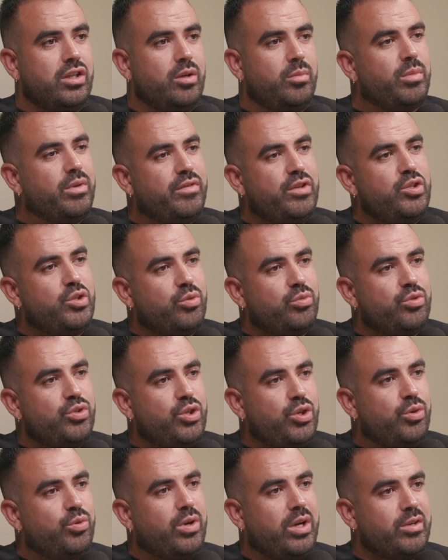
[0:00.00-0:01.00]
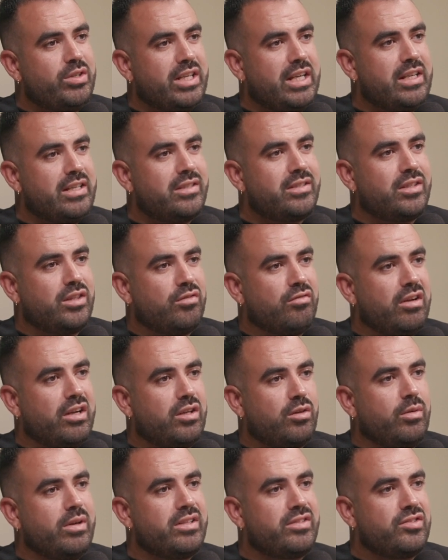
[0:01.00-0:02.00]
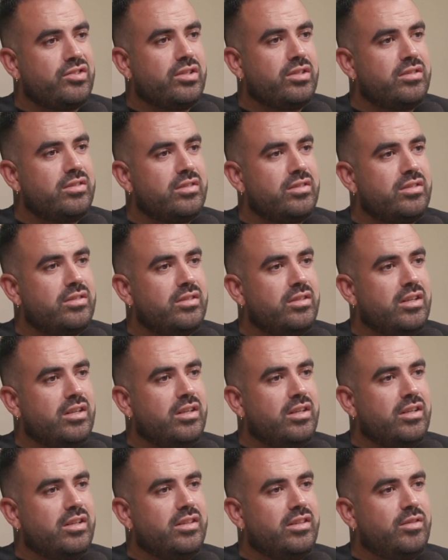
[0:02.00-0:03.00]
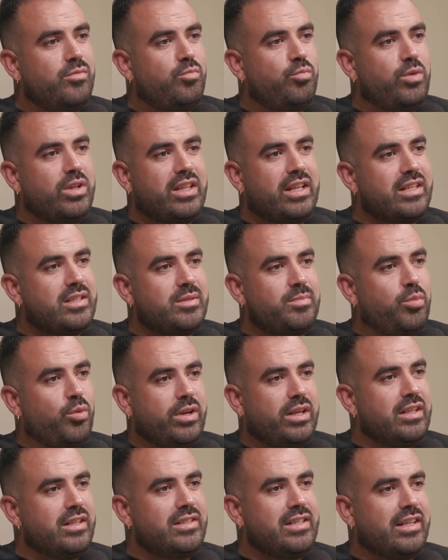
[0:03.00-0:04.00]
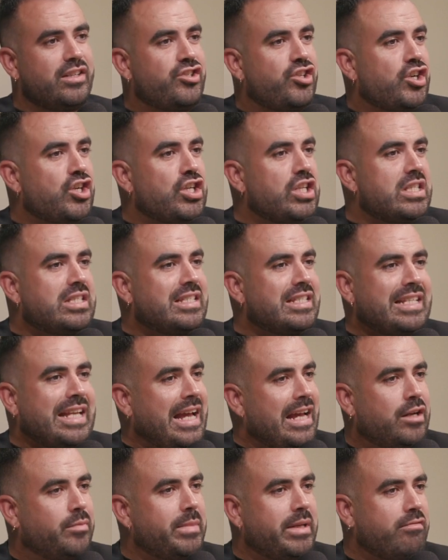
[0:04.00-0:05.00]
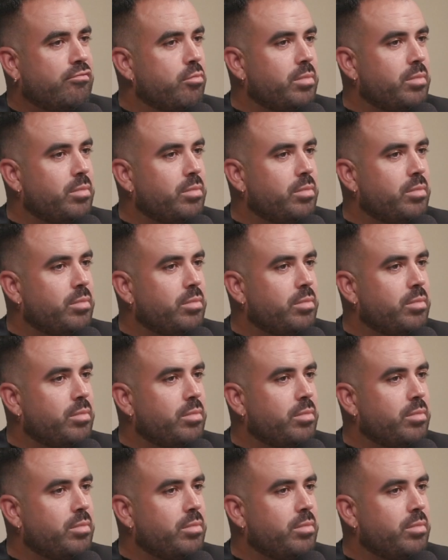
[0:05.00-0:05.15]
but if you don't know how to ask the right questions, well, that's pointless. Like journalists can't be